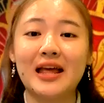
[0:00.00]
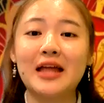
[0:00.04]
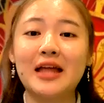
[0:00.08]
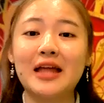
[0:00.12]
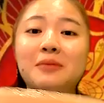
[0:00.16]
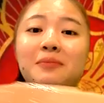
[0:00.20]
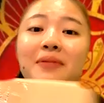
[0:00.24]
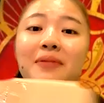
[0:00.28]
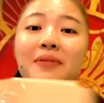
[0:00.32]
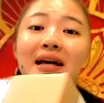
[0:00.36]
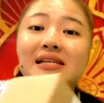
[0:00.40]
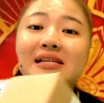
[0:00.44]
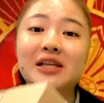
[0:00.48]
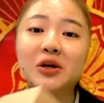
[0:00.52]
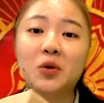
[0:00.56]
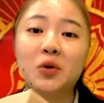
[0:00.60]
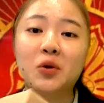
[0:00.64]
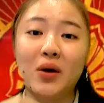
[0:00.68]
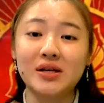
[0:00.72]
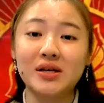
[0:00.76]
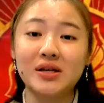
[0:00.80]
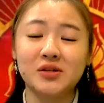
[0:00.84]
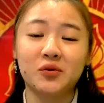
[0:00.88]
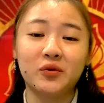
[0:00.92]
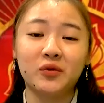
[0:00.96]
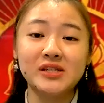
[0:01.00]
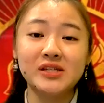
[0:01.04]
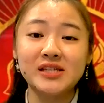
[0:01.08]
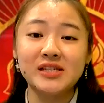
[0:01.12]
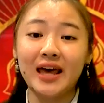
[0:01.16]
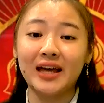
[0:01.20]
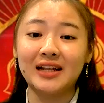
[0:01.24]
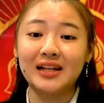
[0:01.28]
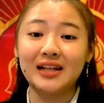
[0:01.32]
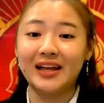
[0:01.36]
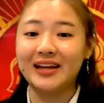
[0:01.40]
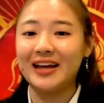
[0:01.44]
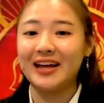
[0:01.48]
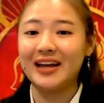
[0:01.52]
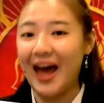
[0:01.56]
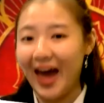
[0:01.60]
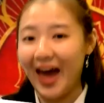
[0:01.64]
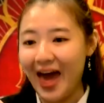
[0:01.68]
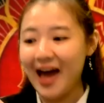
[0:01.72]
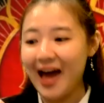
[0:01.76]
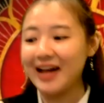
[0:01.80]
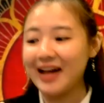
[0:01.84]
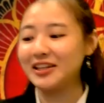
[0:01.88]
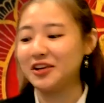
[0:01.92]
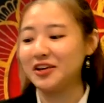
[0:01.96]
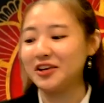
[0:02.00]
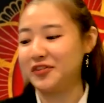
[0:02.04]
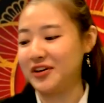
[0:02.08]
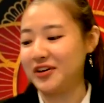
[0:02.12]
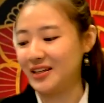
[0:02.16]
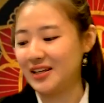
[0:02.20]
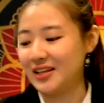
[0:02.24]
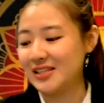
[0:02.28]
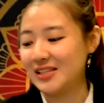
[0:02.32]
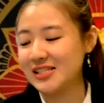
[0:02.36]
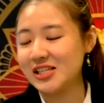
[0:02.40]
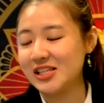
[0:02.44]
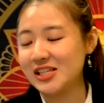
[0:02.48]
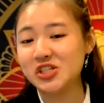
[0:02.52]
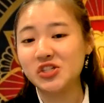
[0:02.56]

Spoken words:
in plastic waste recycling activities.